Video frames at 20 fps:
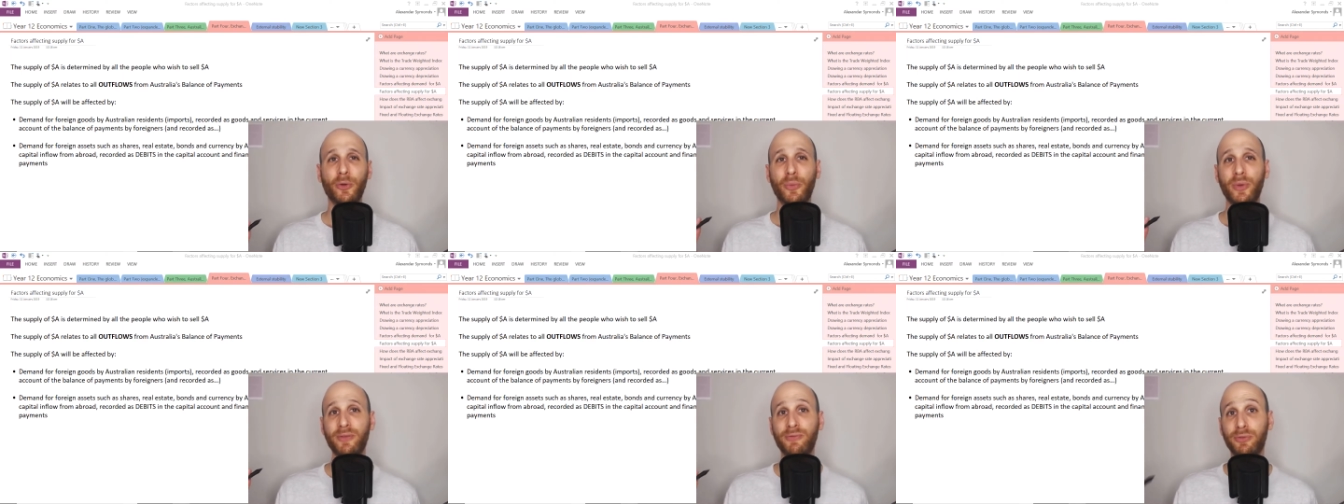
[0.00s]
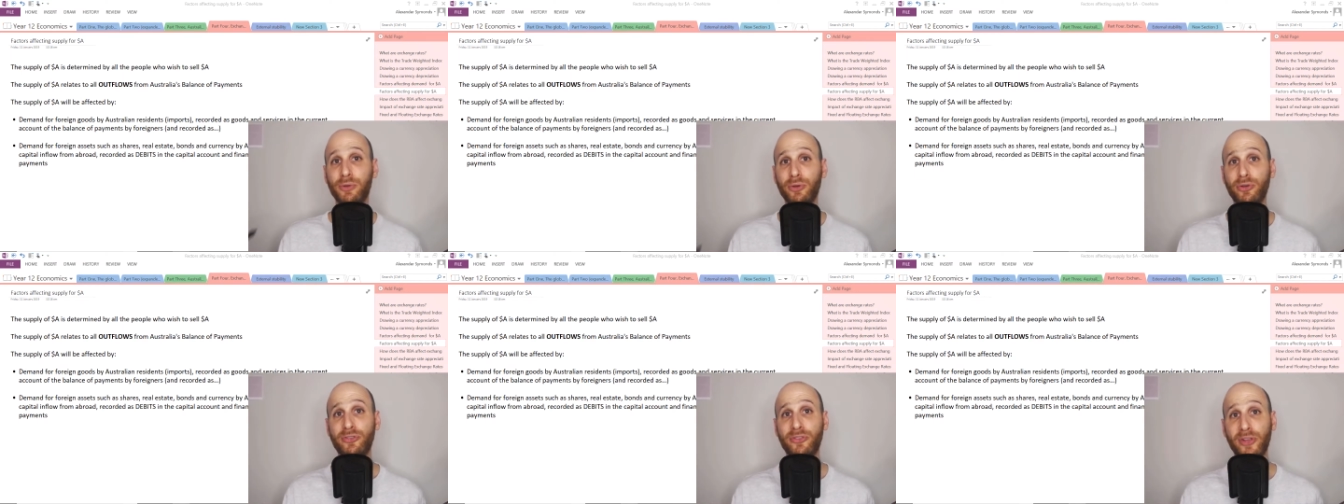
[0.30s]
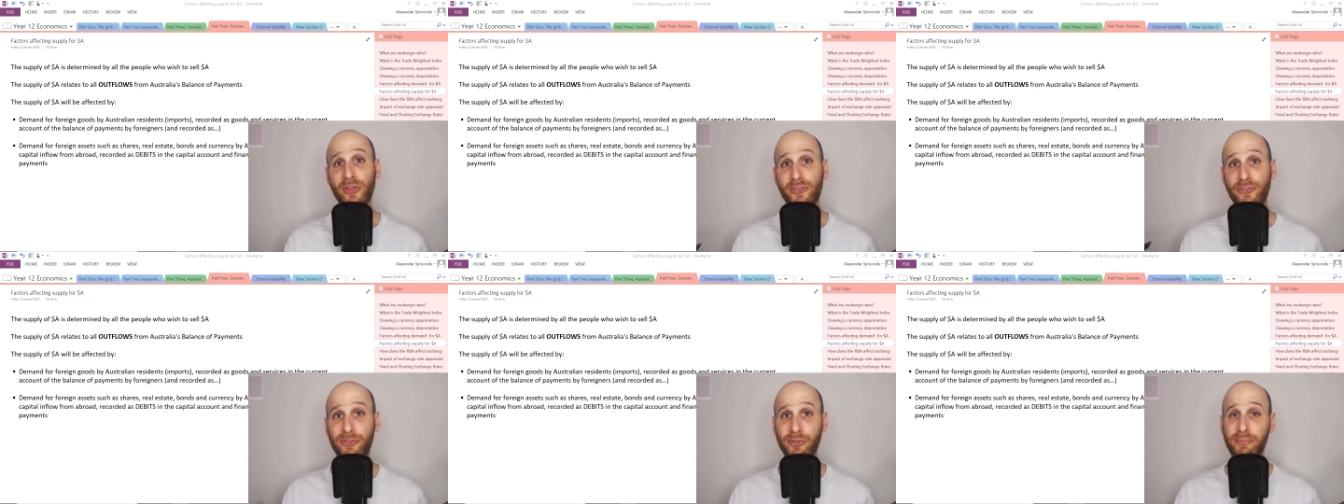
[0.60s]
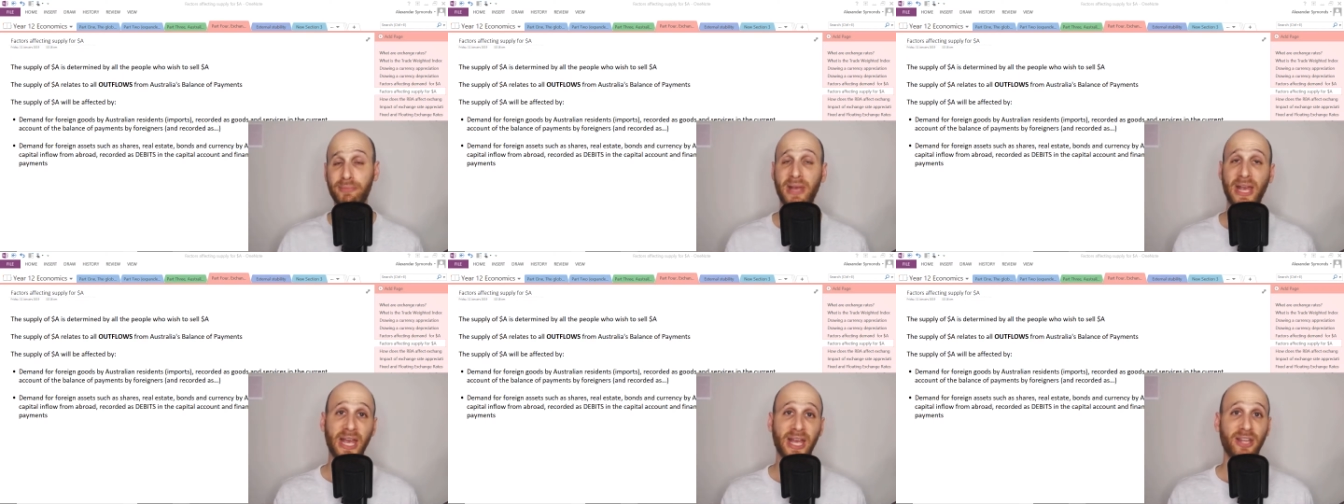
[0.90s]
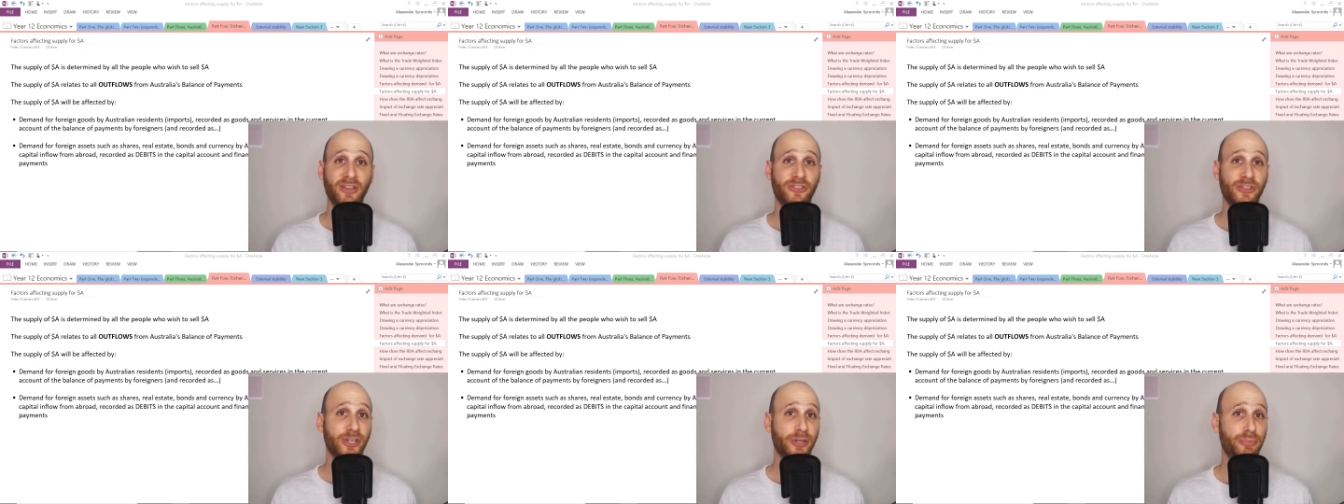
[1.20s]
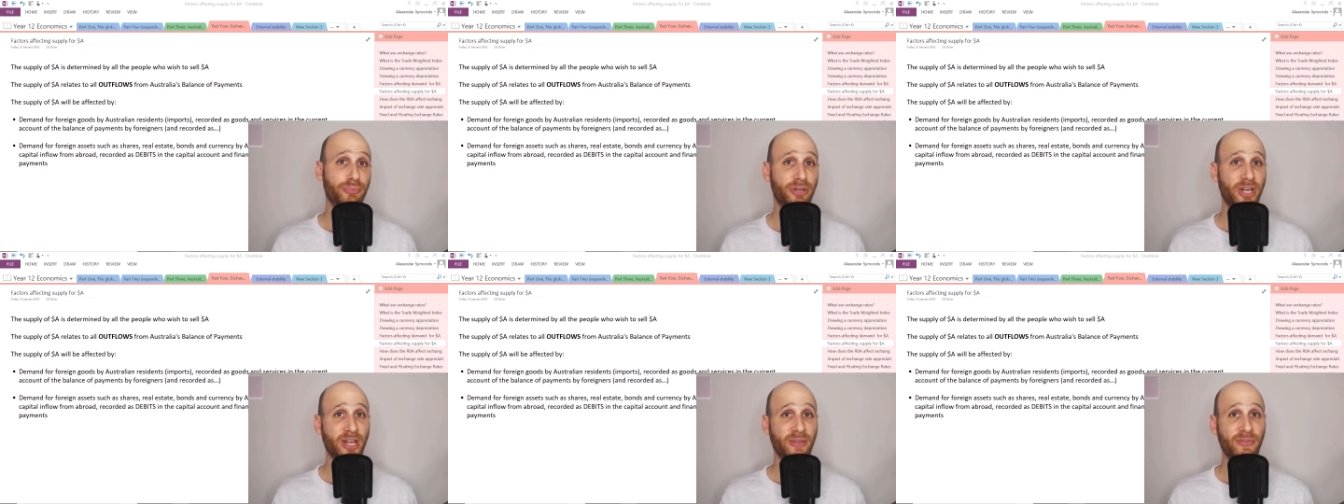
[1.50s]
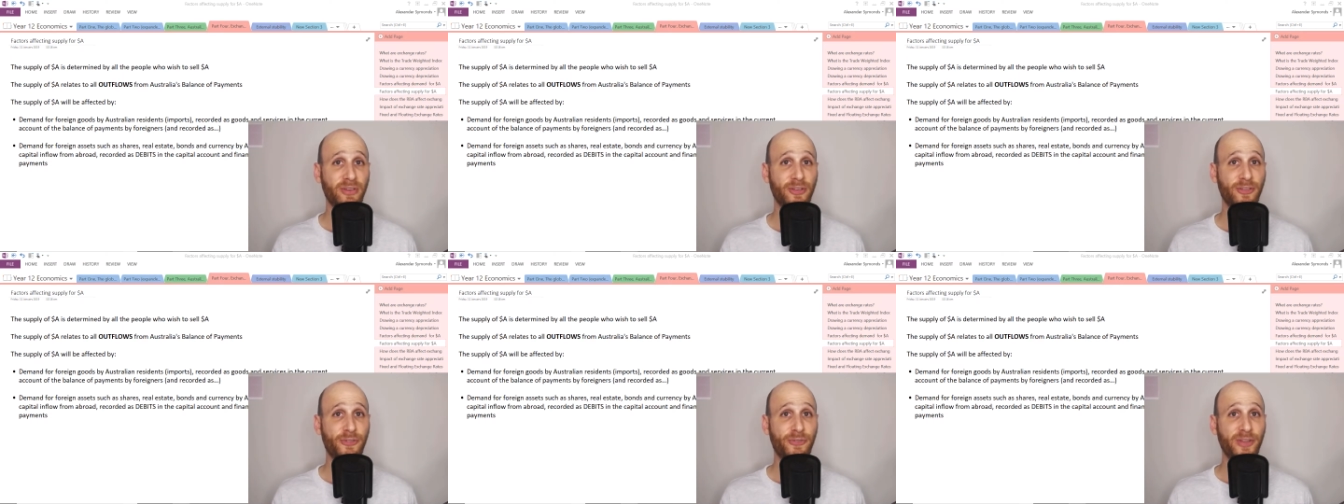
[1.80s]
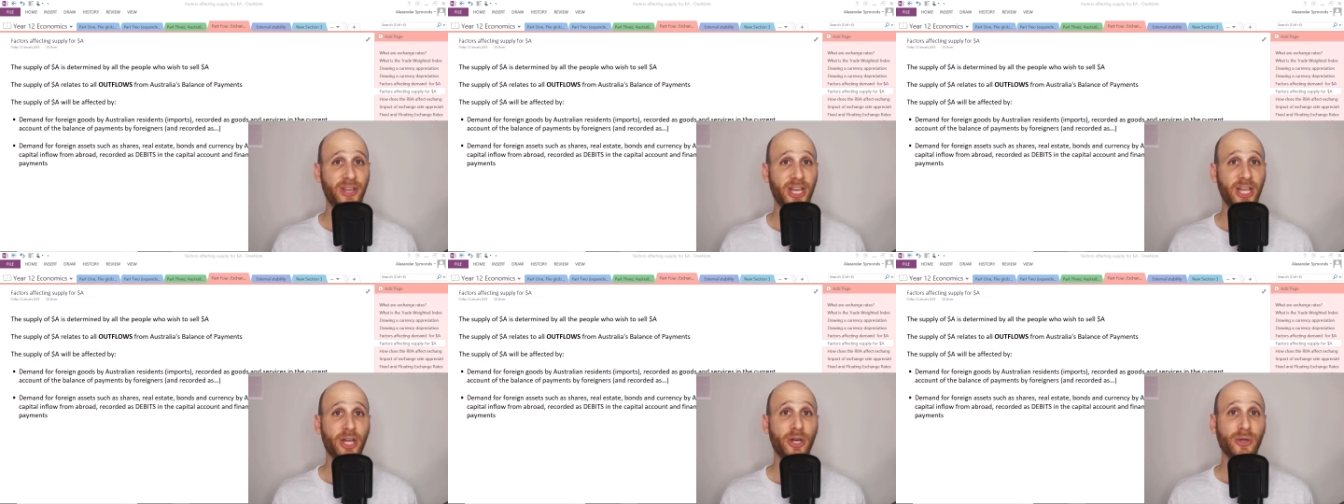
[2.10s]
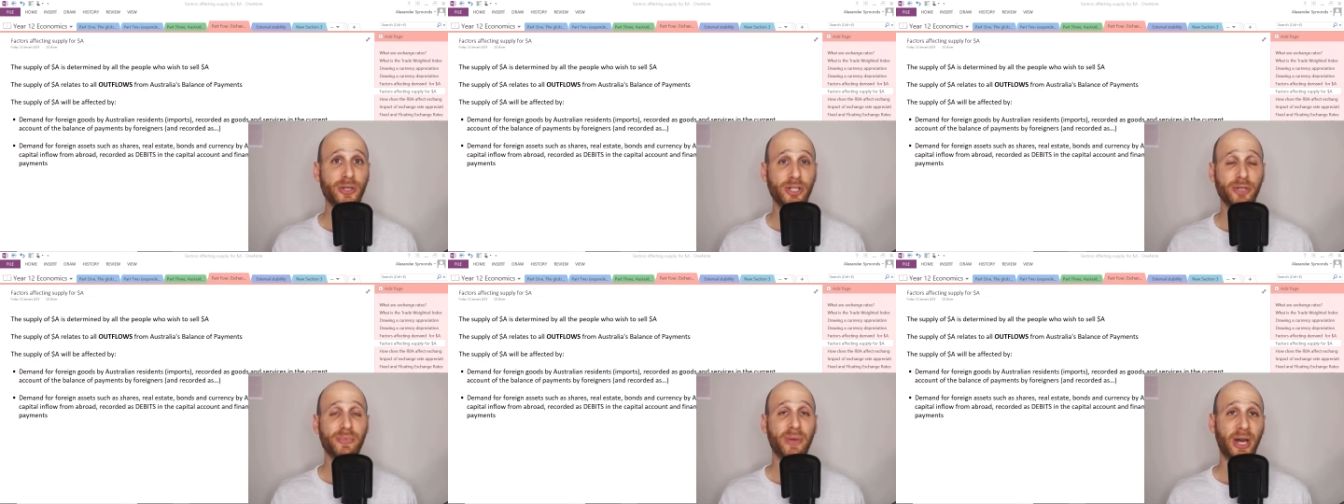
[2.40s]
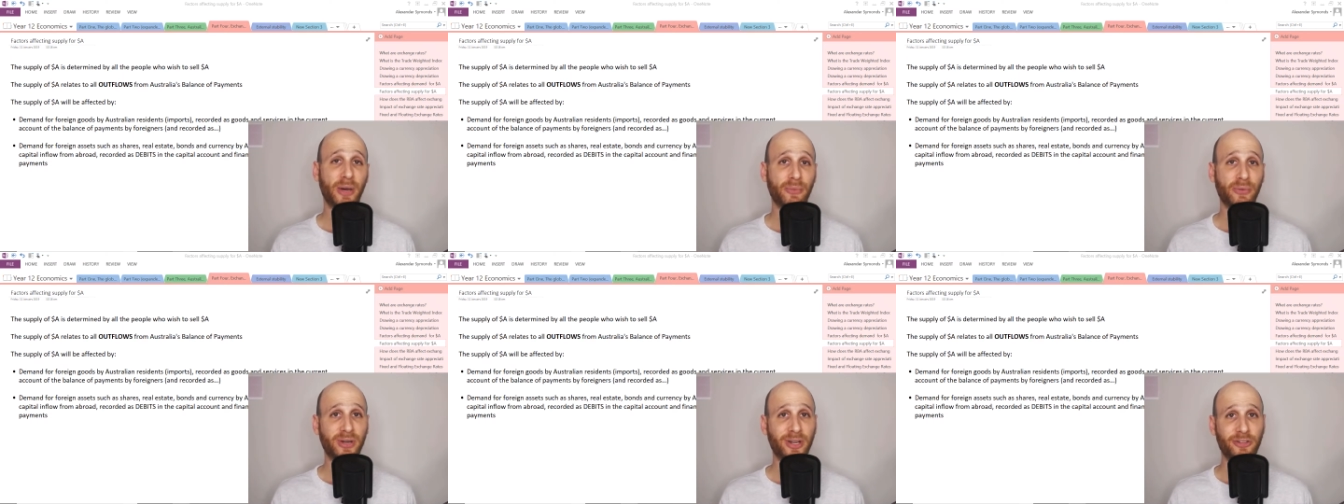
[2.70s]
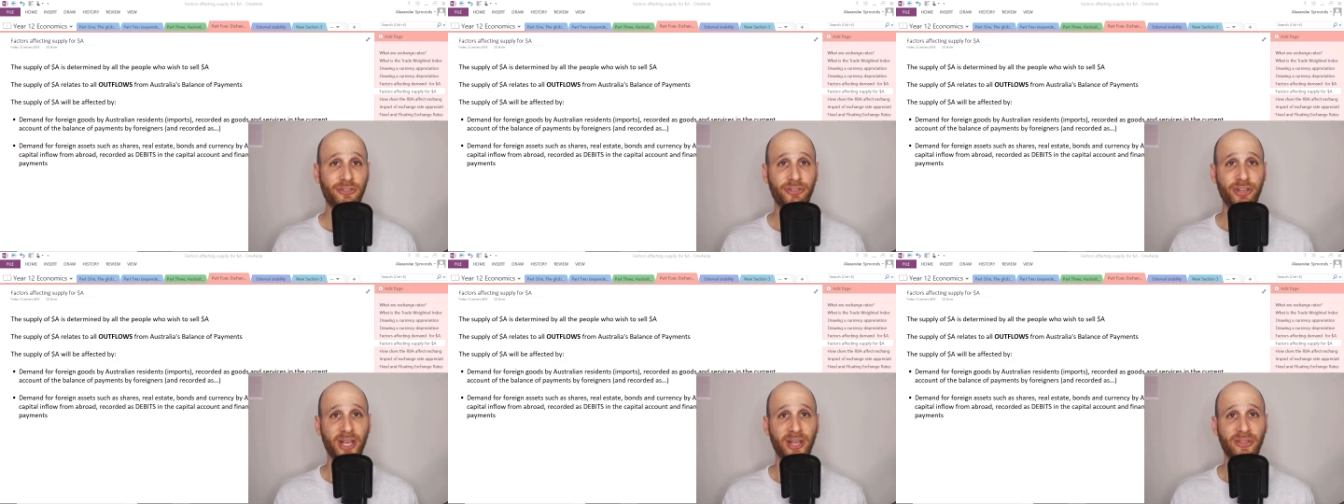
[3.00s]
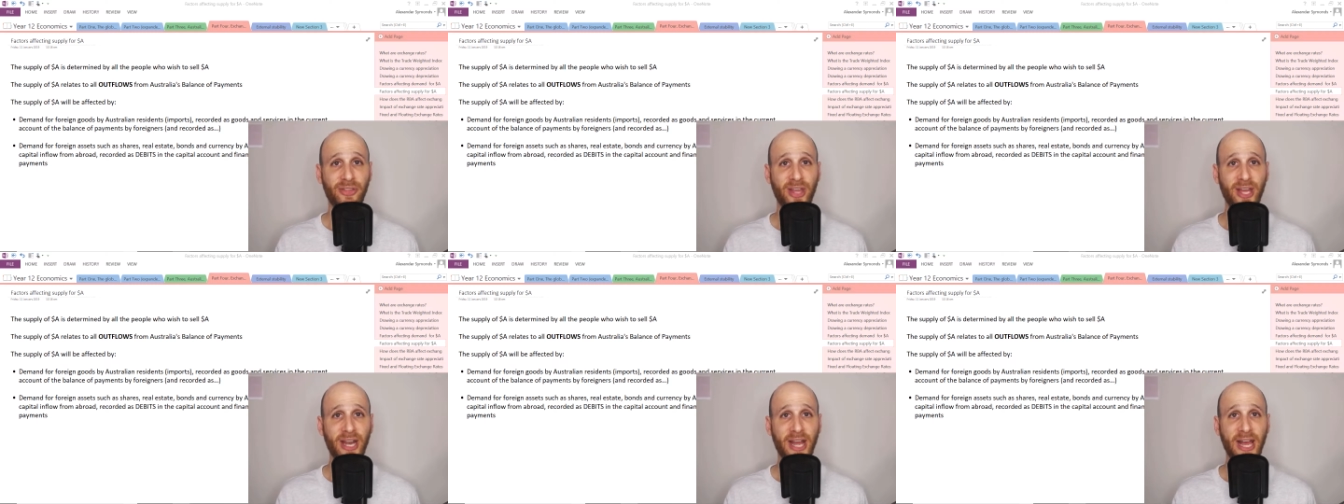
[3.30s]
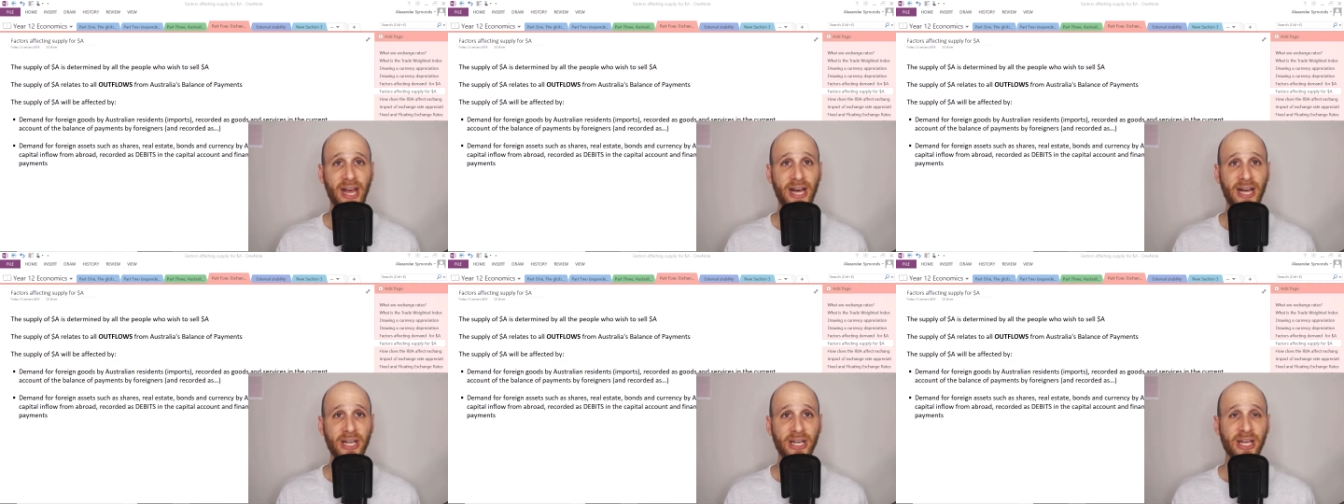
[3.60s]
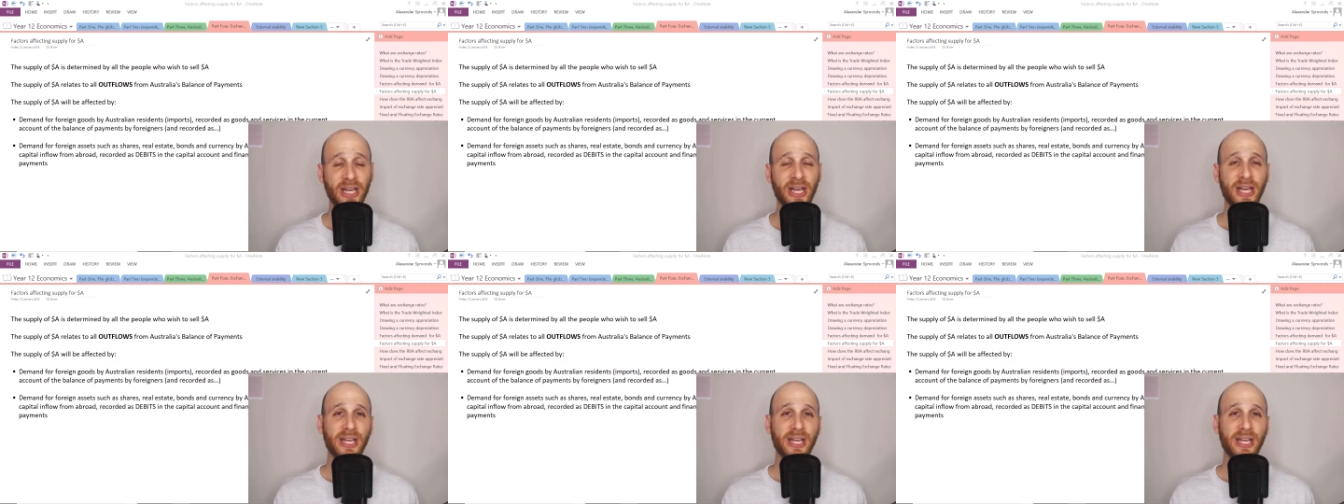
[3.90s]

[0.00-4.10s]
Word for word: we've looked at demand in a previous video and you might want to check that out.